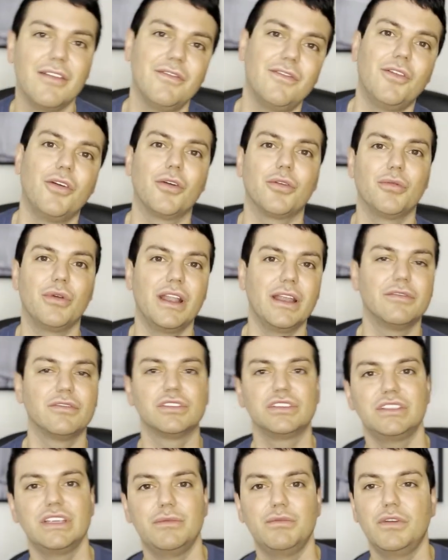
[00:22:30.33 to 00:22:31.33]
and forth
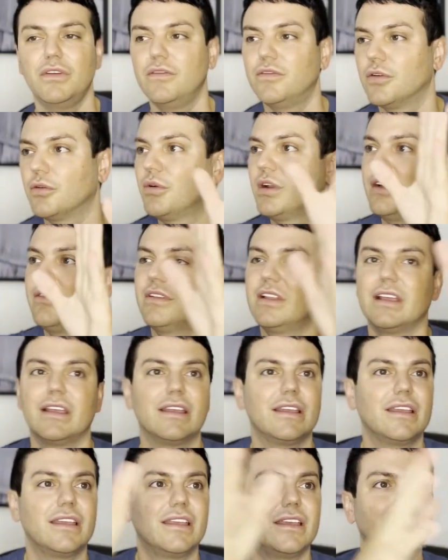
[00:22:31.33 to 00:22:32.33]
whenever she moved or whenever the
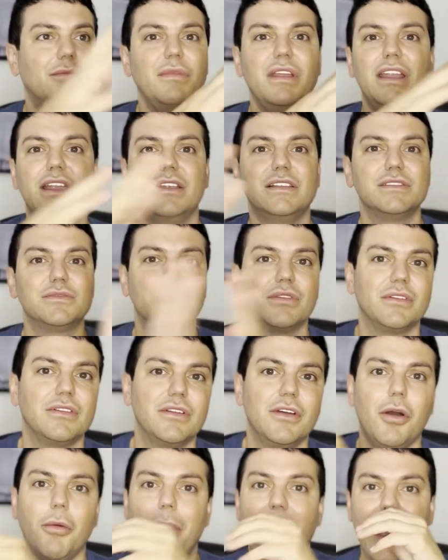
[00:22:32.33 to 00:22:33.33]
comedians
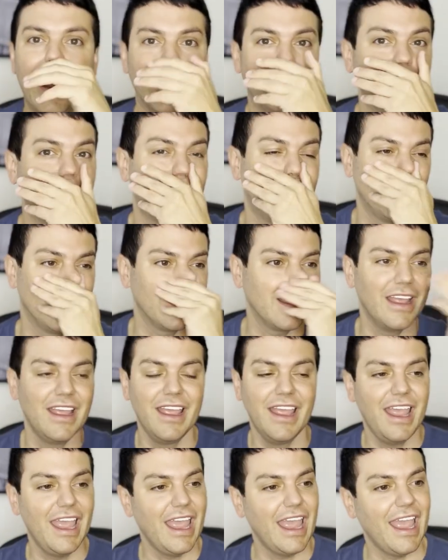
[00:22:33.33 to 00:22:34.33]
would go back and forth,
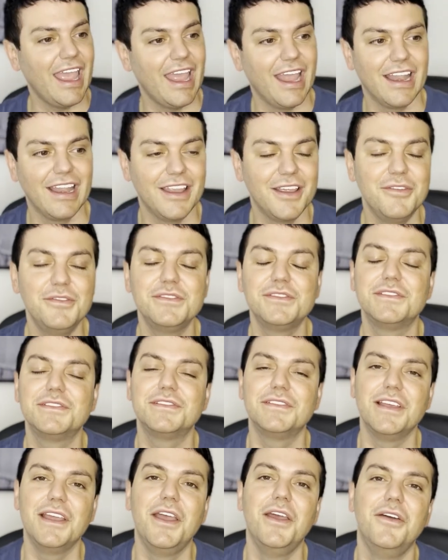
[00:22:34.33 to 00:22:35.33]
and it
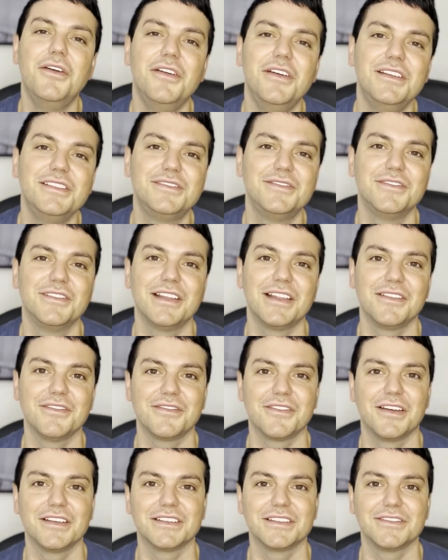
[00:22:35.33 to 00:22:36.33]
was really
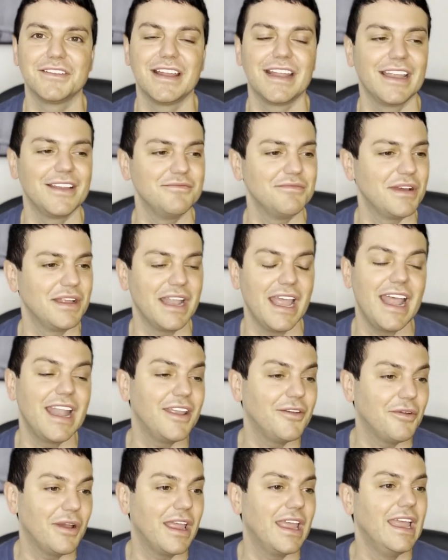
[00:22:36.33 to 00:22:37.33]
frustrating. But
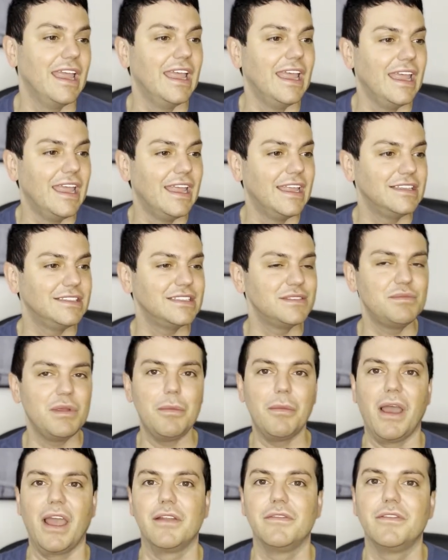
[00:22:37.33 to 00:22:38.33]
anyway, just
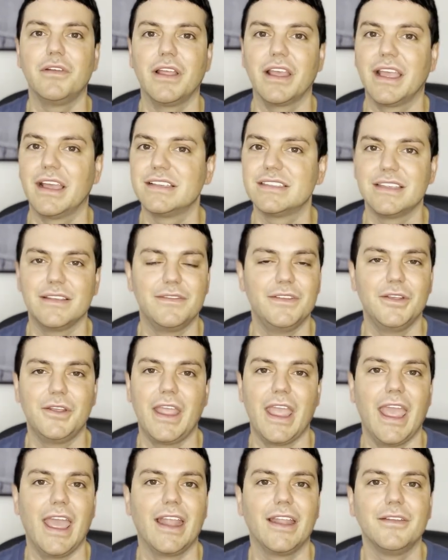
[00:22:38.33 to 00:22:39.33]
be mindful, I guess, if you
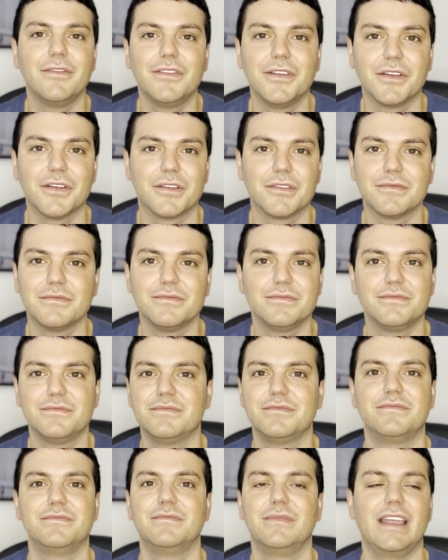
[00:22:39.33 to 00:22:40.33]
can, if you're
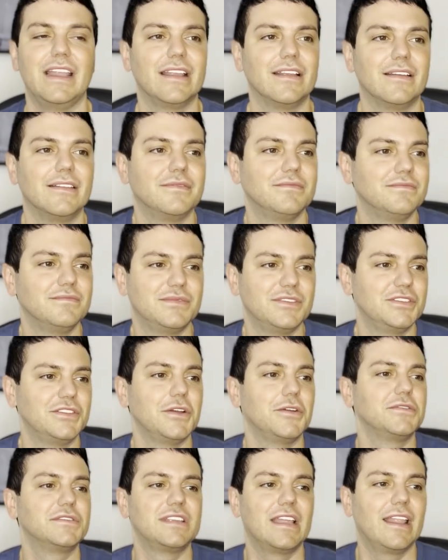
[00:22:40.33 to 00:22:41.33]
in a
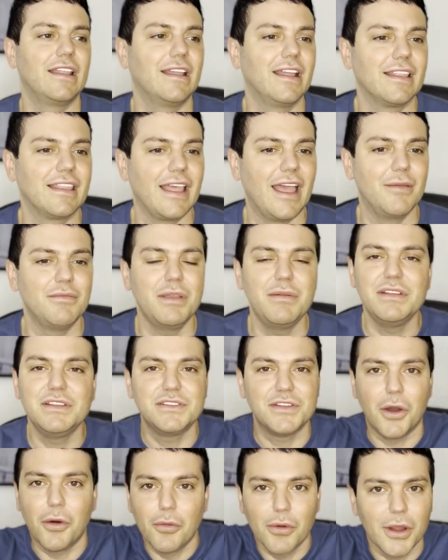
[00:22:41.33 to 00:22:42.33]
show setting like that, maybe
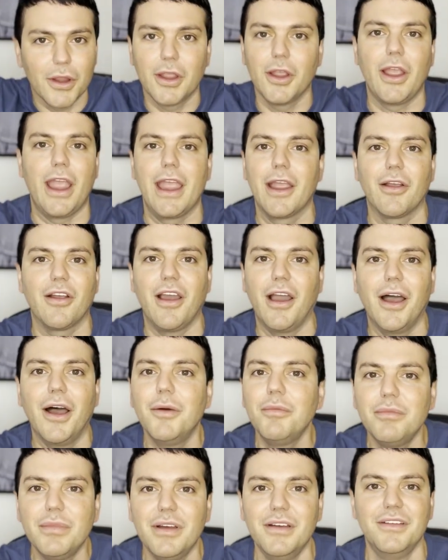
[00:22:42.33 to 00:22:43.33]
don't wear your hair
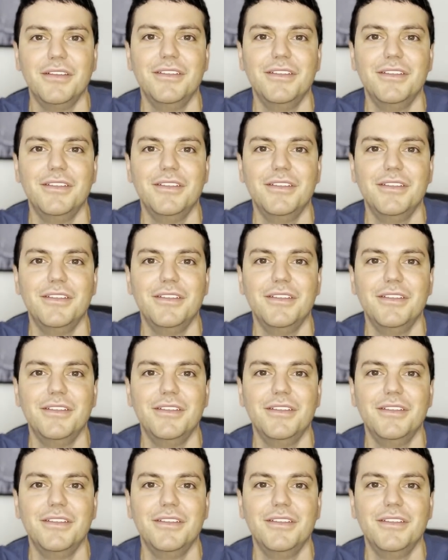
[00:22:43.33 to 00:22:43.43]
up.